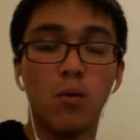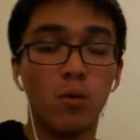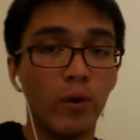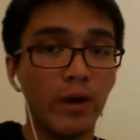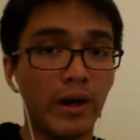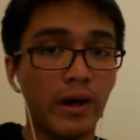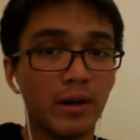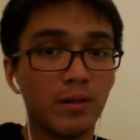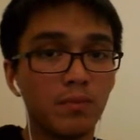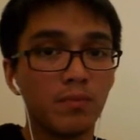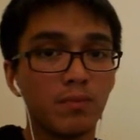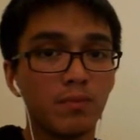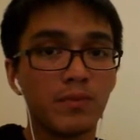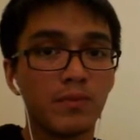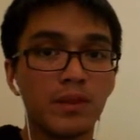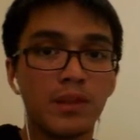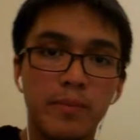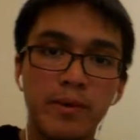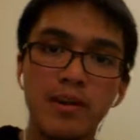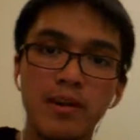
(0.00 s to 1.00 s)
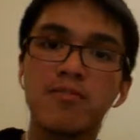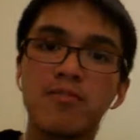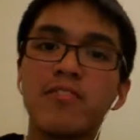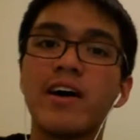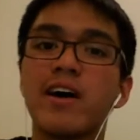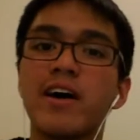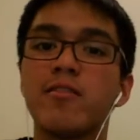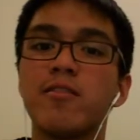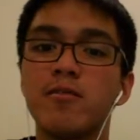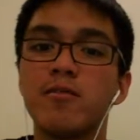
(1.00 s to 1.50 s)
Well, the big
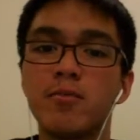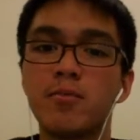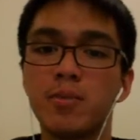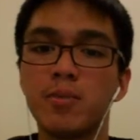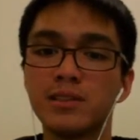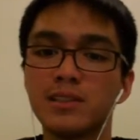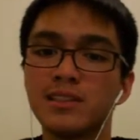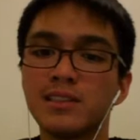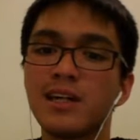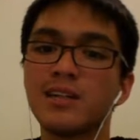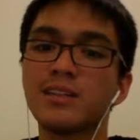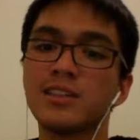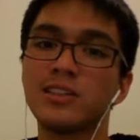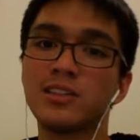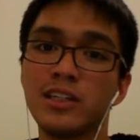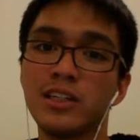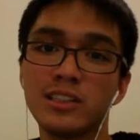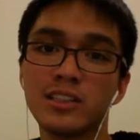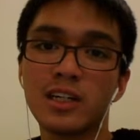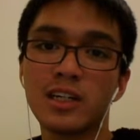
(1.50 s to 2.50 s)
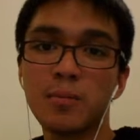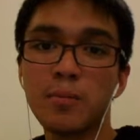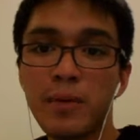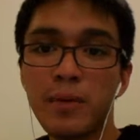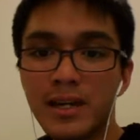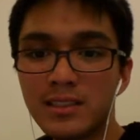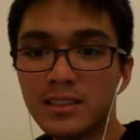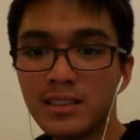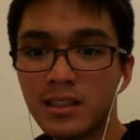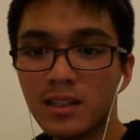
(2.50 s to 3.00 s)
five personality traits are
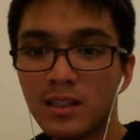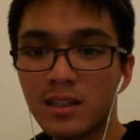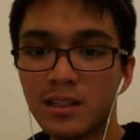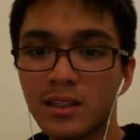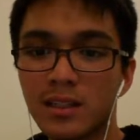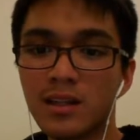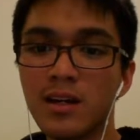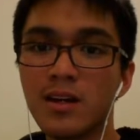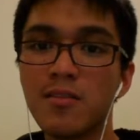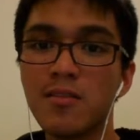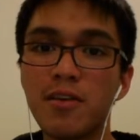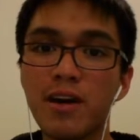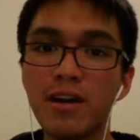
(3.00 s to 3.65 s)
basically